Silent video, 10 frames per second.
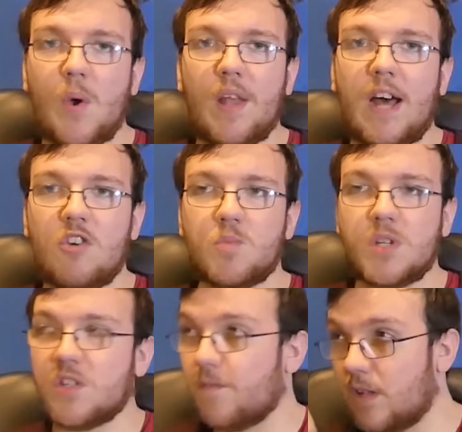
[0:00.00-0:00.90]
the house
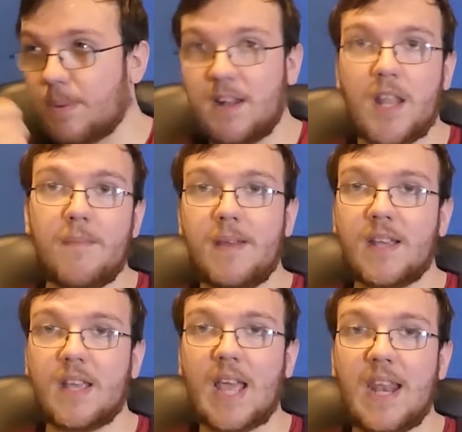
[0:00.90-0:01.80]
because of this
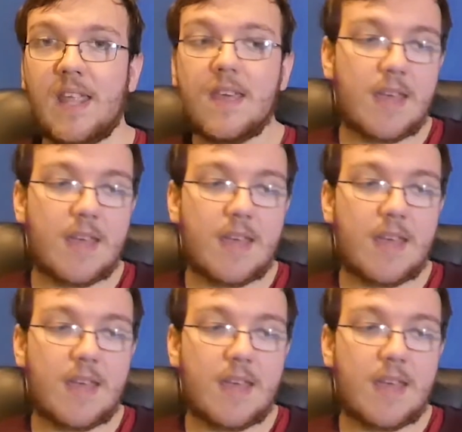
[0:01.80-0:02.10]
pandemic again,